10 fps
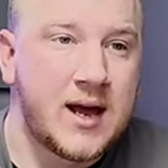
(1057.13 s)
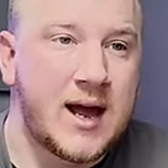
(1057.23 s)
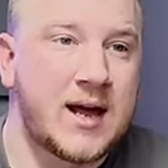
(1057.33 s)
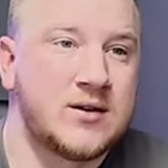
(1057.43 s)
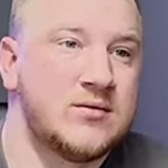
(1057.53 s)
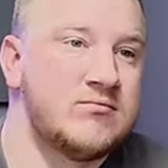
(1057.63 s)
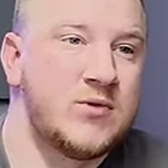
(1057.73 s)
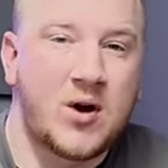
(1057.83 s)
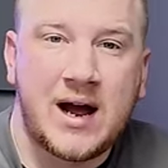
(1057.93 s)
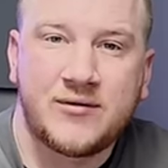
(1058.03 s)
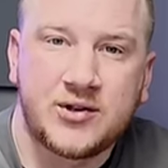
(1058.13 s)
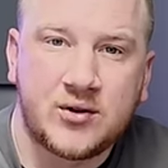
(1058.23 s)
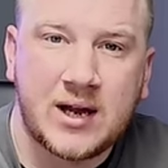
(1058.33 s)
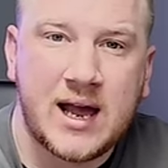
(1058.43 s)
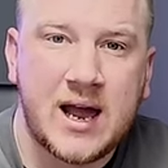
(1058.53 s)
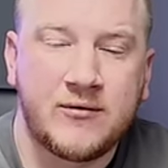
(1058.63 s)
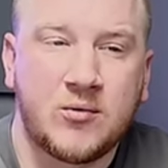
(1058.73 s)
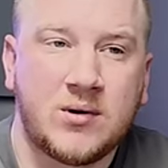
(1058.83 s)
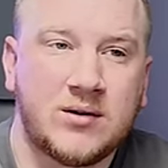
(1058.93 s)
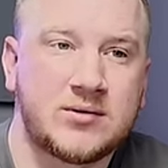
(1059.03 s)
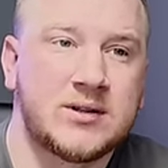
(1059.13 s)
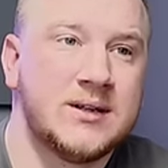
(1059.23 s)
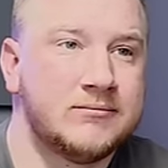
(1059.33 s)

and not have the dog hair everywhere else,